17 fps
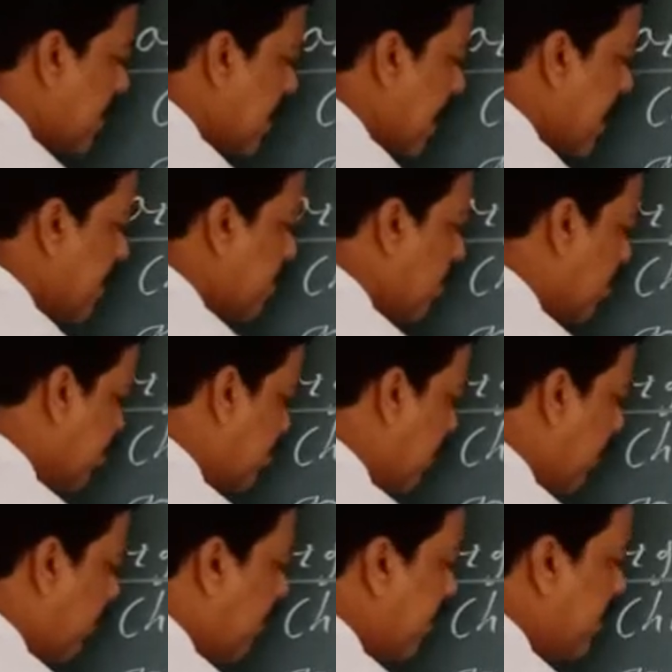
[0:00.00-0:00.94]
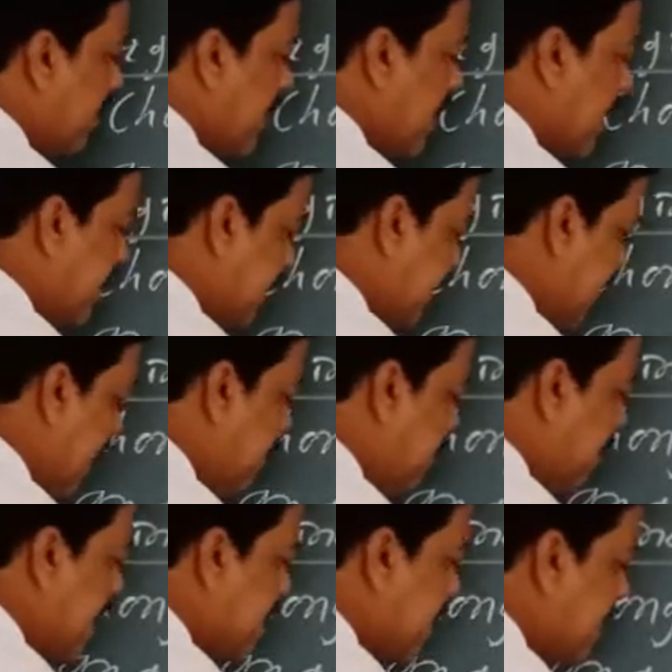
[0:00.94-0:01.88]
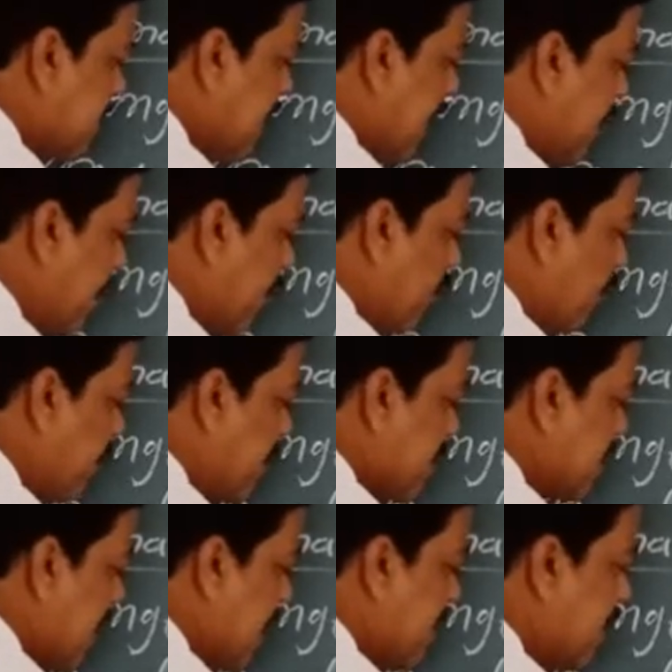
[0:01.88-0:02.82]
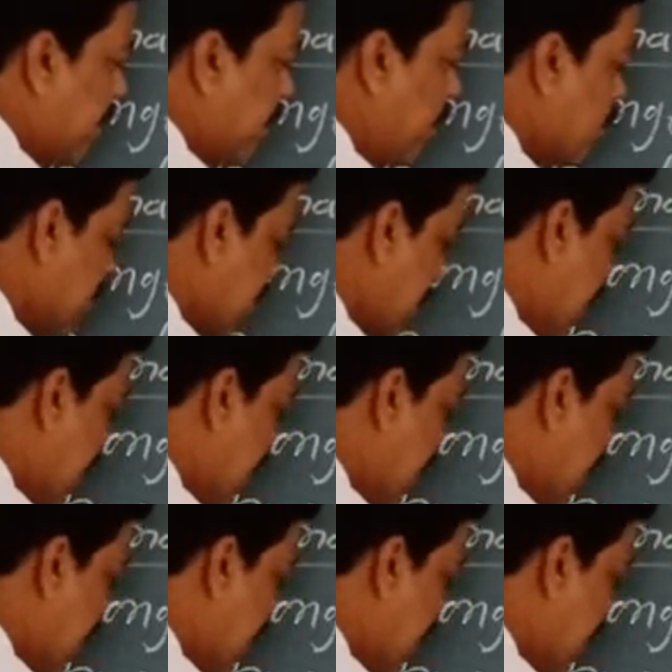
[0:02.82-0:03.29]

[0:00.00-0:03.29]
and cost of 10 pennies is 100 rupees. And suppose